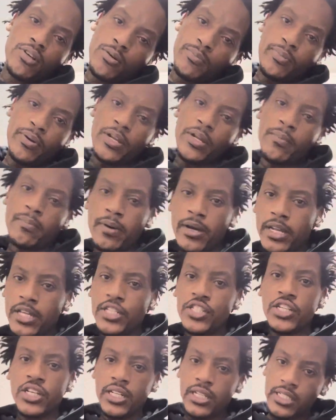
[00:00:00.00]
peanut butter and
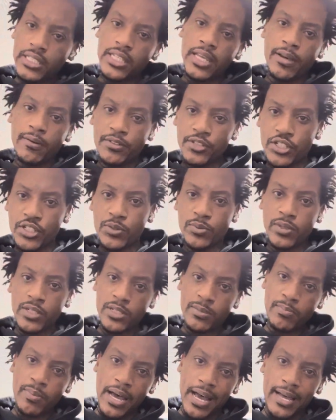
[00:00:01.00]
jelly sandwiches with his
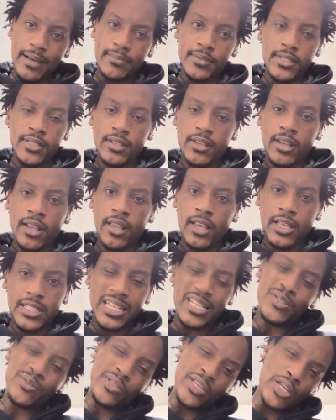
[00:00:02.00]
pops. And
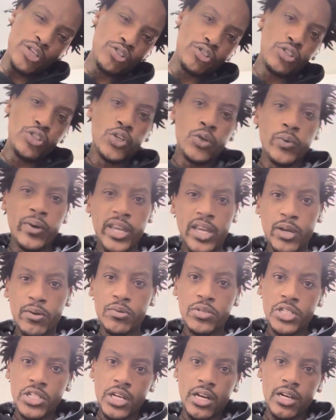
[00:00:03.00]
that's what they used to do when he
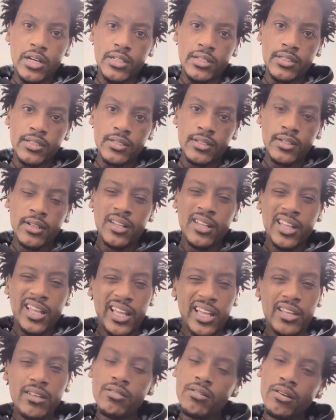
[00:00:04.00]
was young.
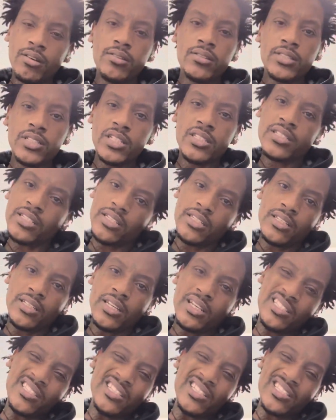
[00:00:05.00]
And
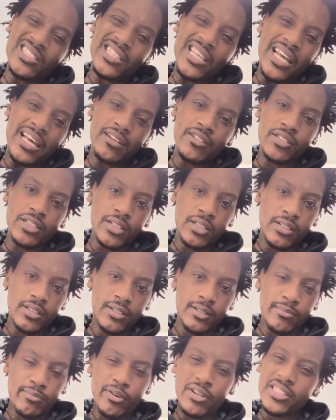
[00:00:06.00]
it's nostalgic,
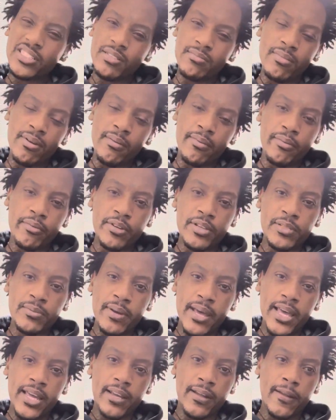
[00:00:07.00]
brings the memories
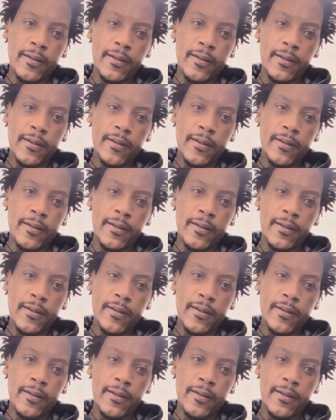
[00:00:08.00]
back.